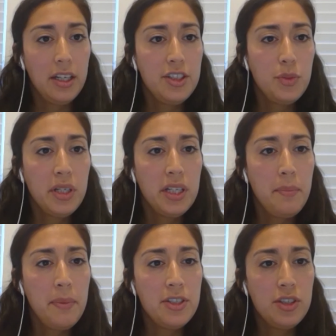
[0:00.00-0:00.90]
I just wanted
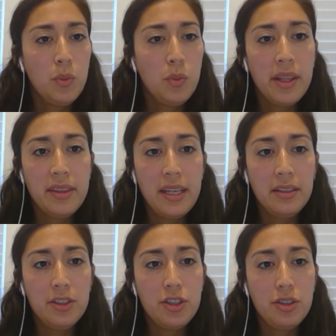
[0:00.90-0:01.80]
to mention one
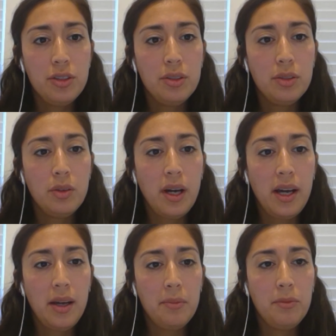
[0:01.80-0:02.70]
thing too
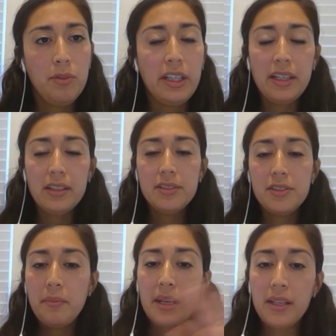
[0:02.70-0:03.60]
um, related
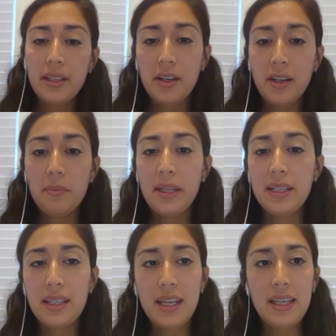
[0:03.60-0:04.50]
to Medicare and
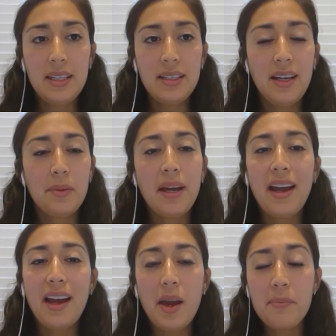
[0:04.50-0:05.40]
Medicaid. Um,
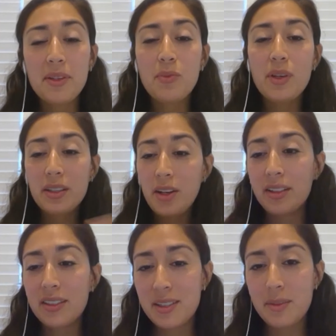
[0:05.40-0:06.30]
I mean, we could
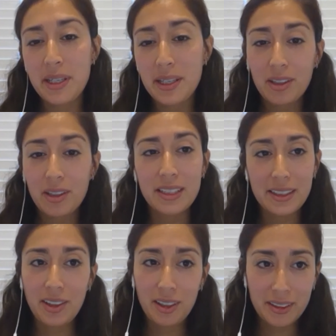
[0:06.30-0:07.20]
honestly be here all day
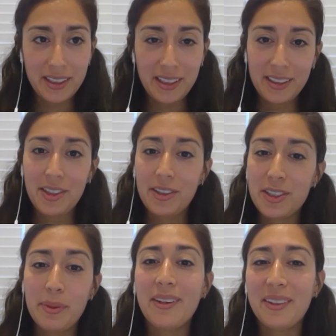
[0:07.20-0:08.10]
long and I could talk to
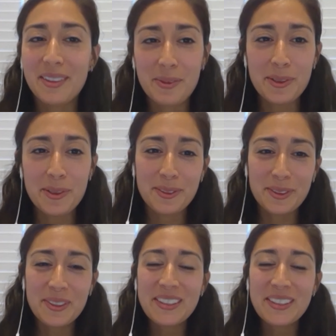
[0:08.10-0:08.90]
you about all the wonderful